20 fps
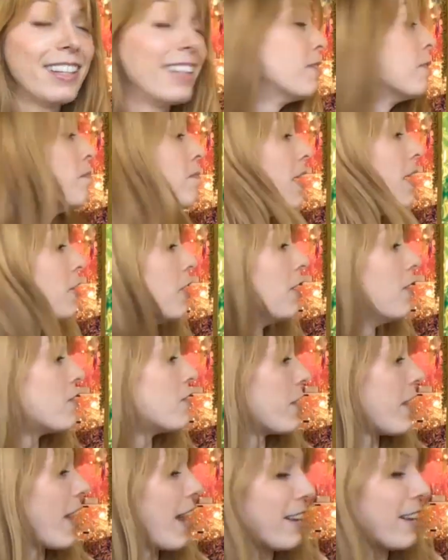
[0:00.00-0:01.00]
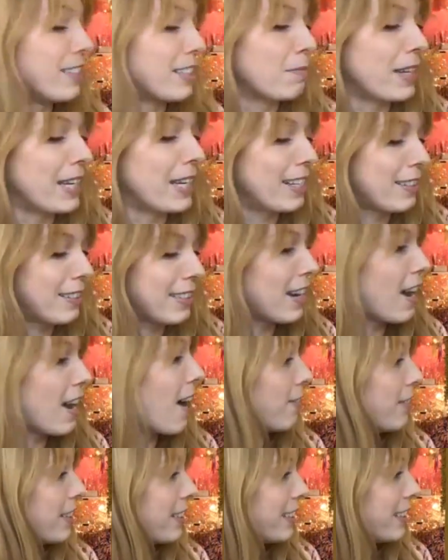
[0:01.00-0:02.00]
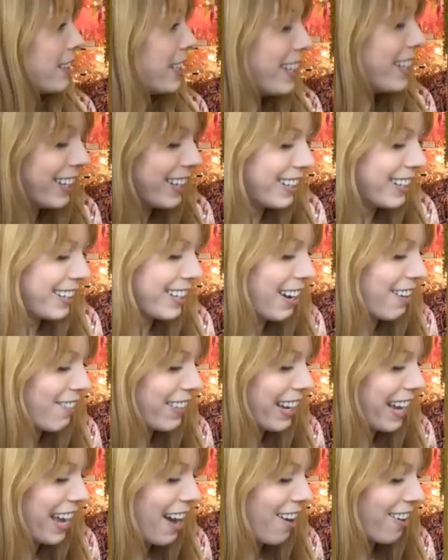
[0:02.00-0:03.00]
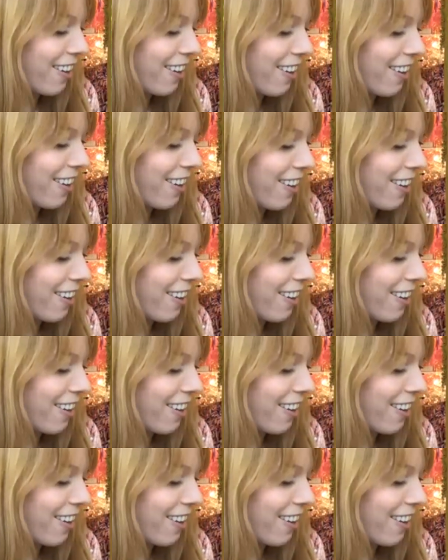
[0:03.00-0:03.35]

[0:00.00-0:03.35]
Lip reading: my nerves are getting to me. It's not really coming out